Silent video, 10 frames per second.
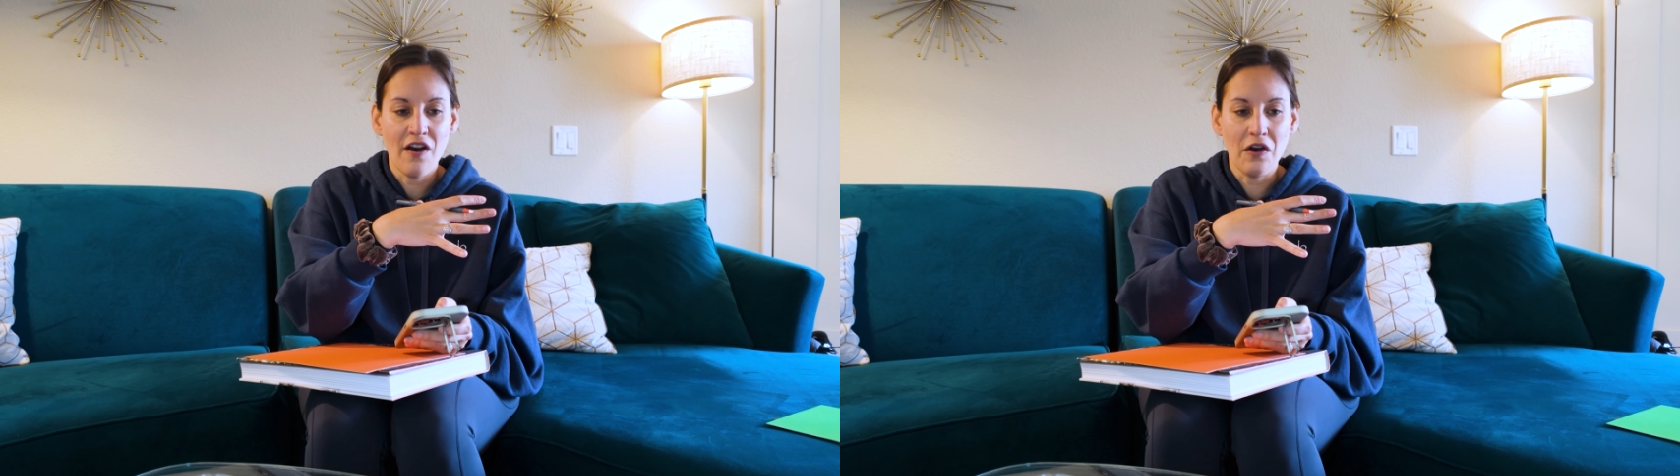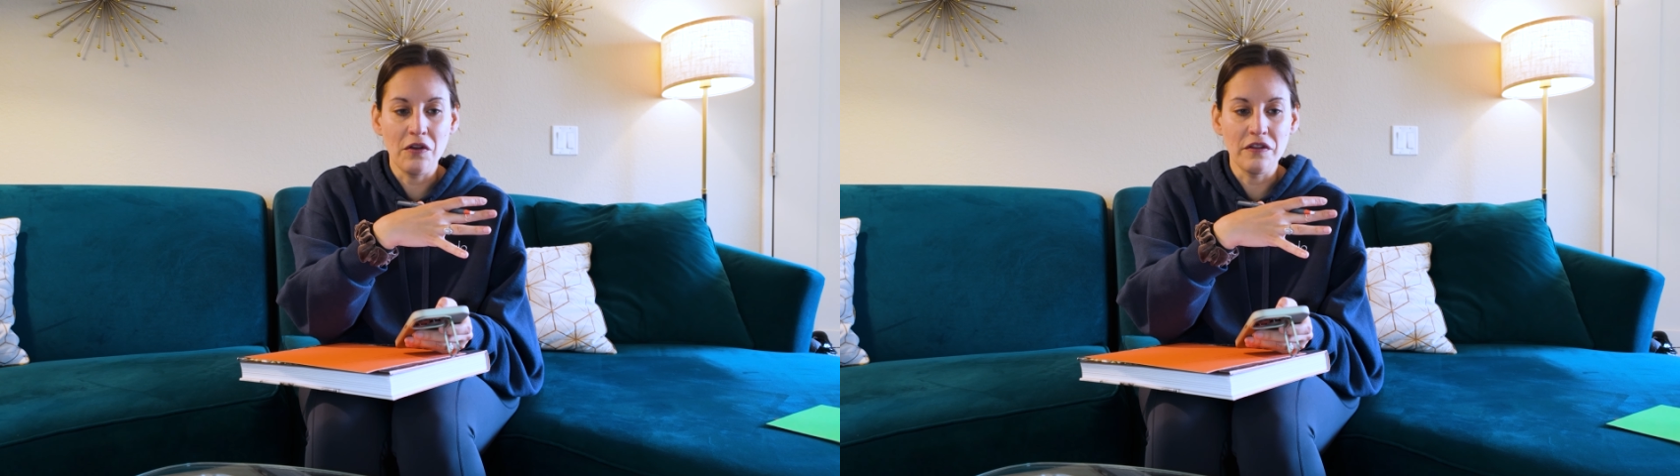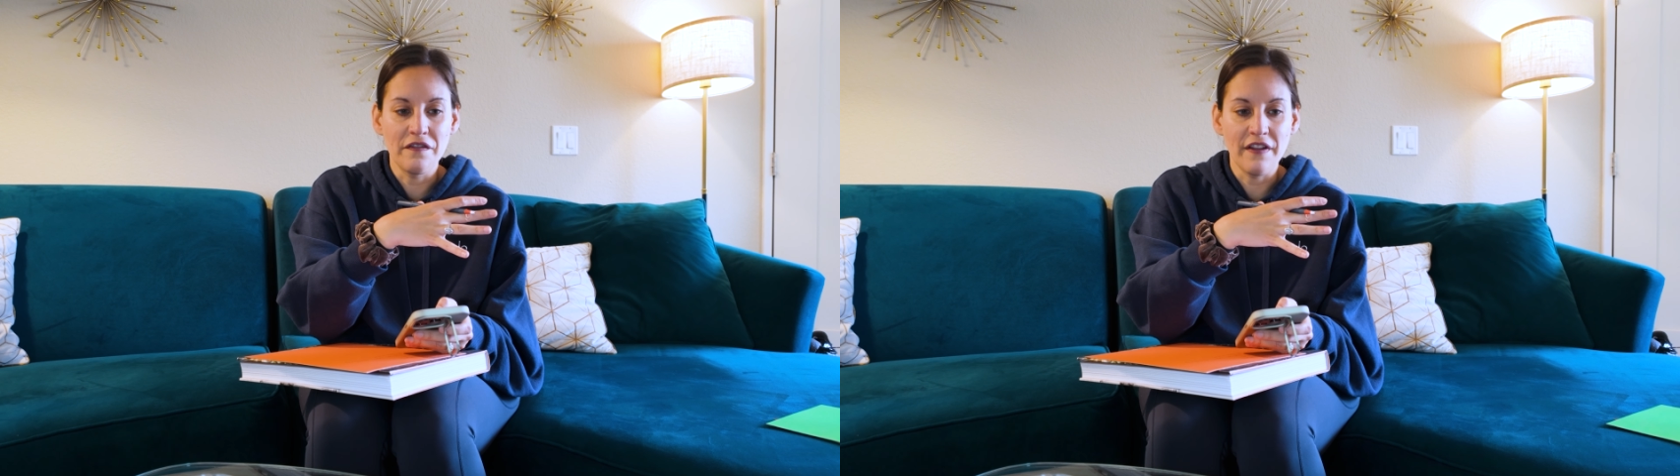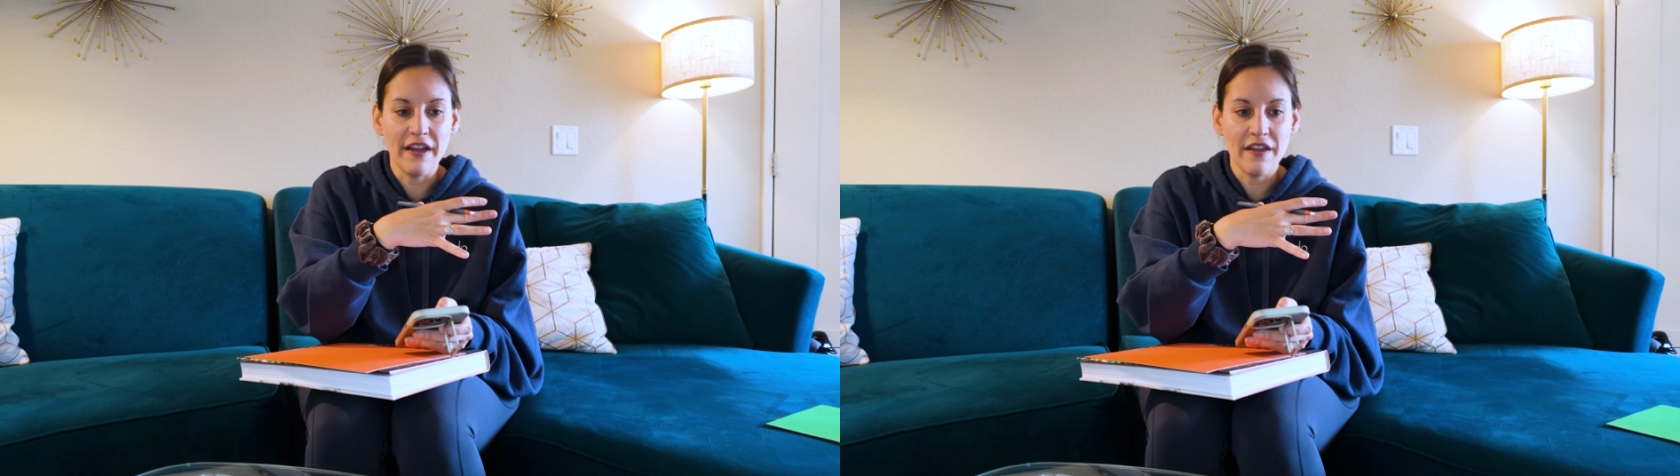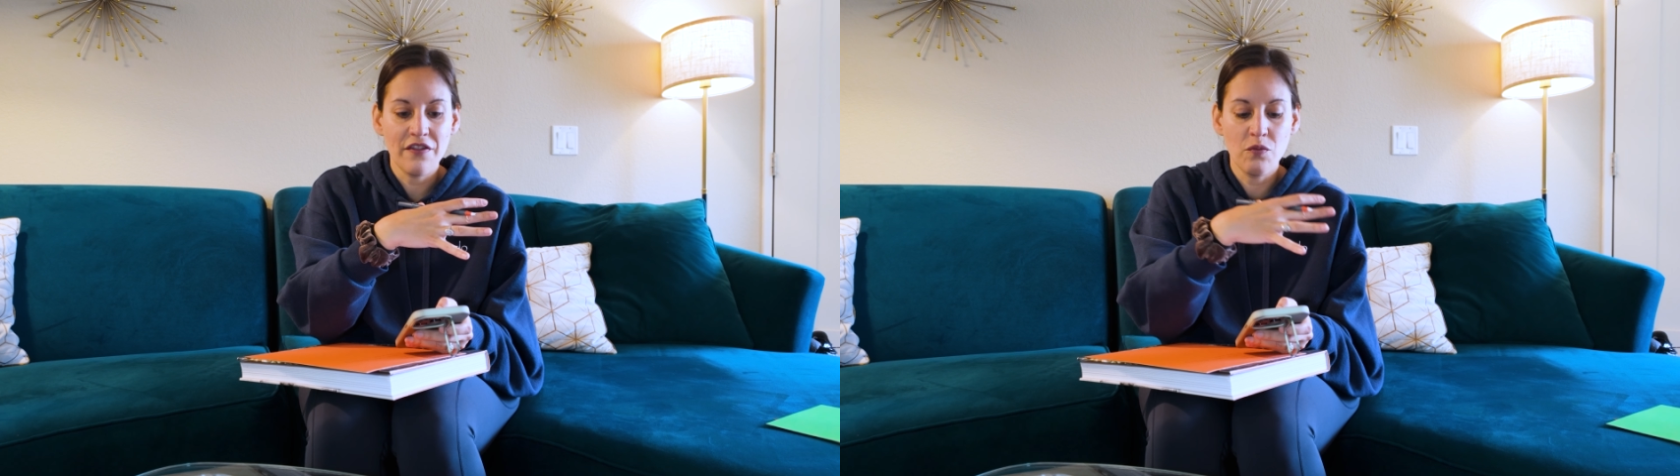all of
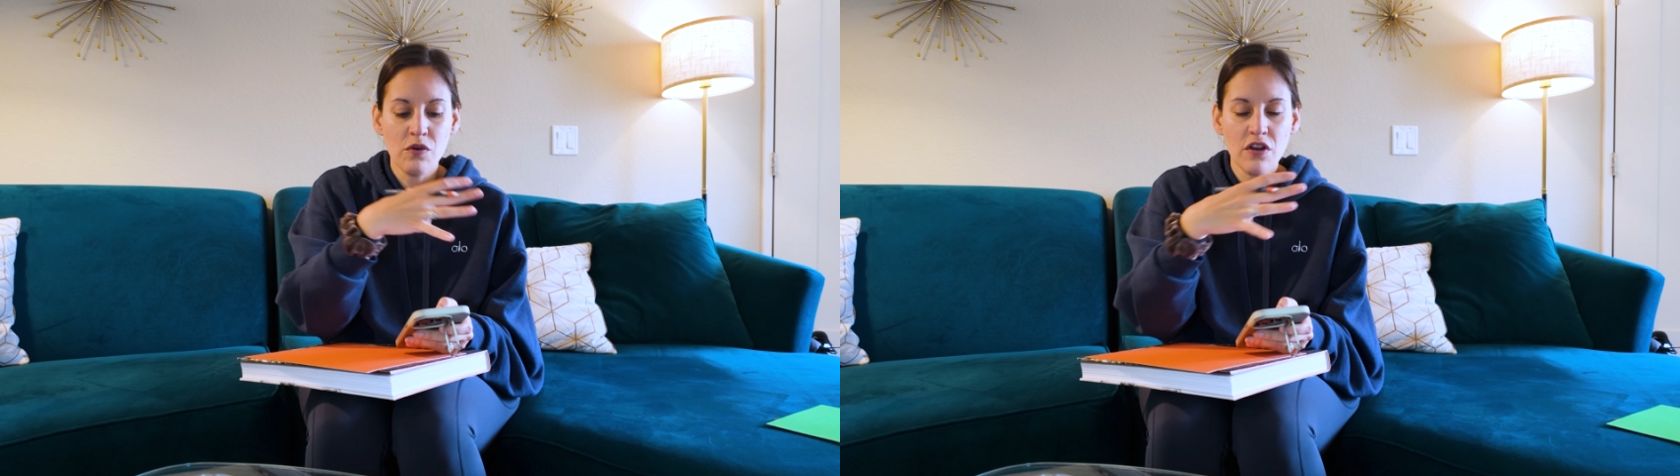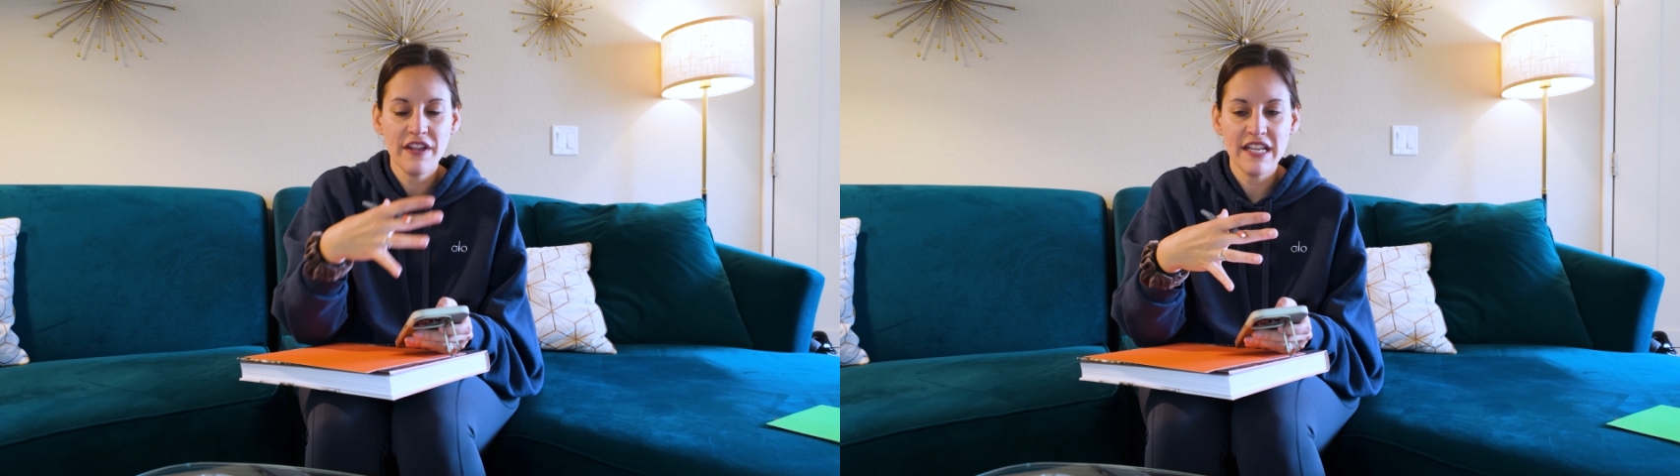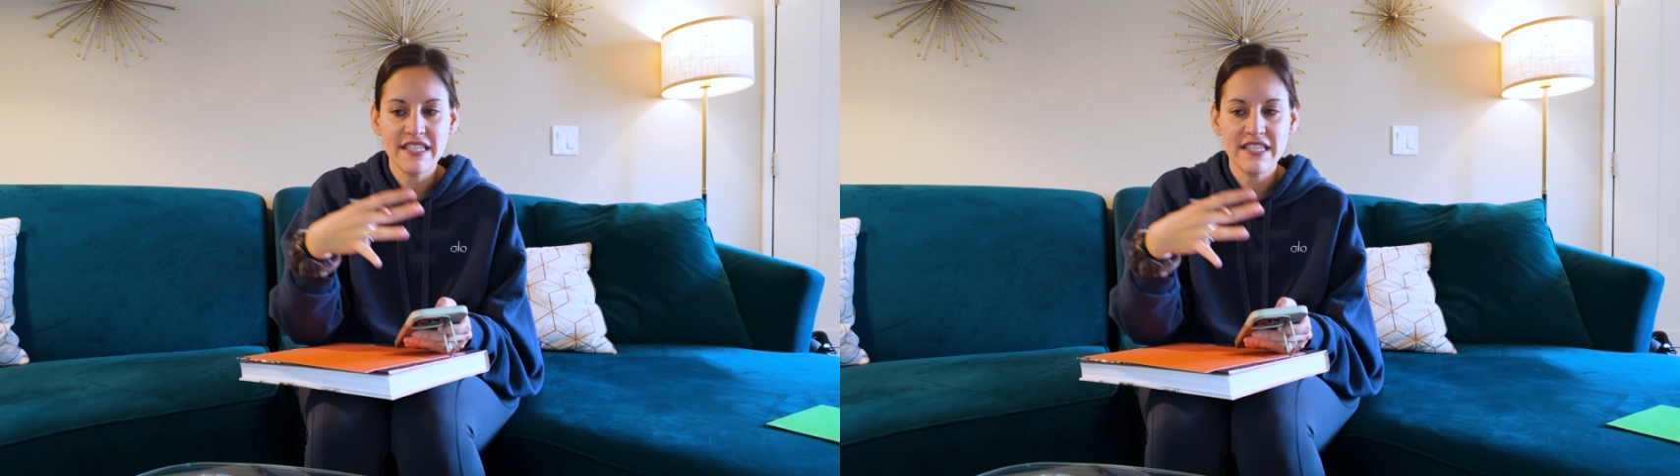like the world that